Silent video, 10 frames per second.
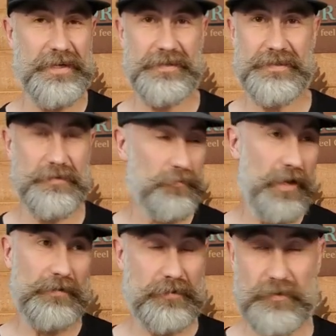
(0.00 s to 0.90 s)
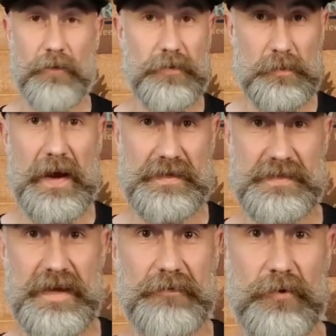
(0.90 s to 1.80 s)
over the
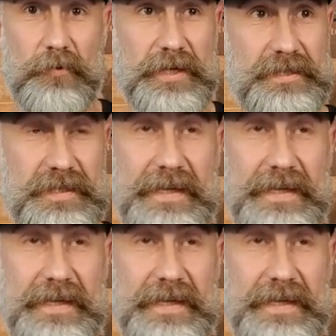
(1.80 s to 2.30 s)
past several weeks.